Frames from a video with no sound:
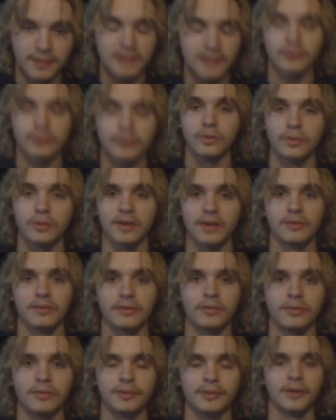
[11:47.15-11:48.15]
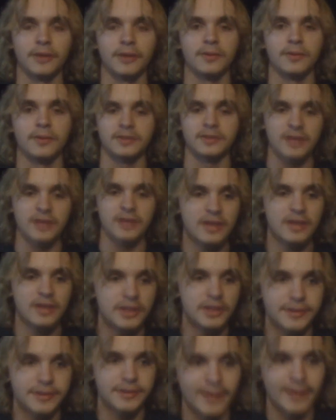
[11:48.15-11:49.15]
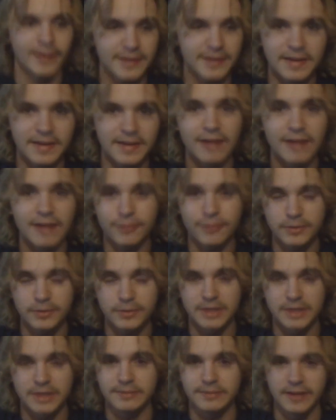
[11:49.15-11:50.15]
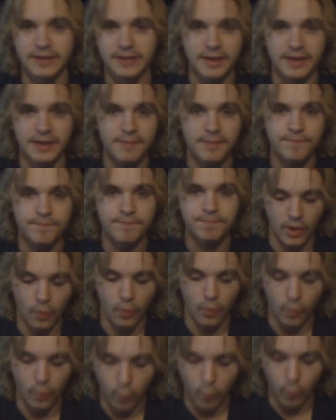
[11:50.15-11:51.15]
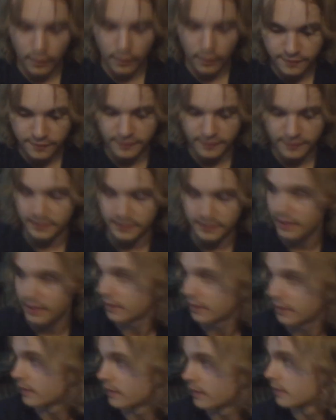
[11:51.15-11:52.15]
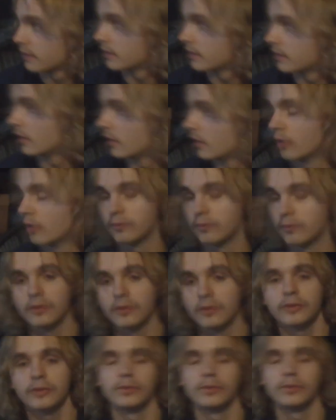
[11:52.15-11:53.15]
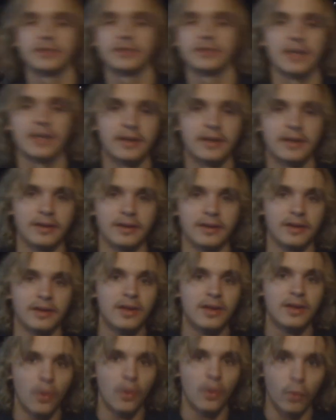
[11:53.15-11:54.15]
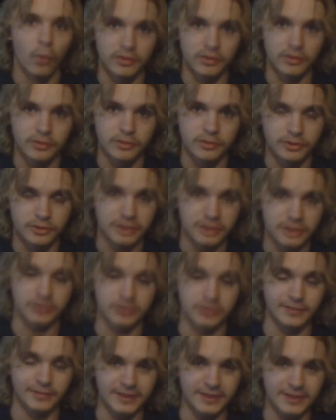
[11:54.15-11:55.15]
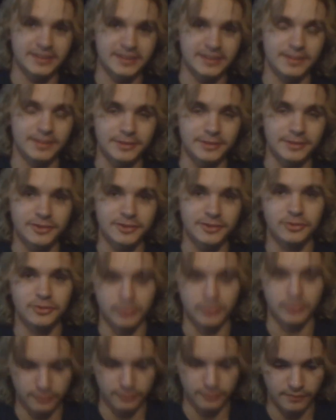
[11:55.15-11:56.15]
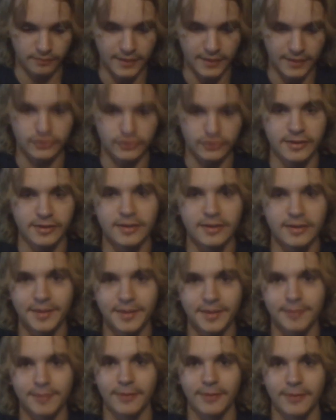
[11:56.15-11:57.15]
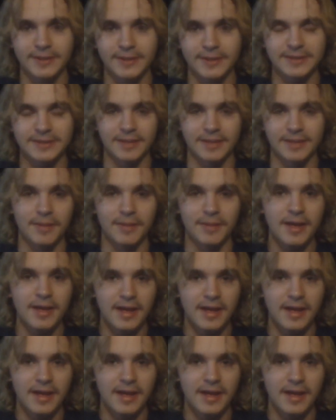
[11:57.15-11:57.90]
That's all I thought prayer was. So I did that a few times a day. One thing that I overlooked was that one core teaching of Islam is to actually learn about Islam.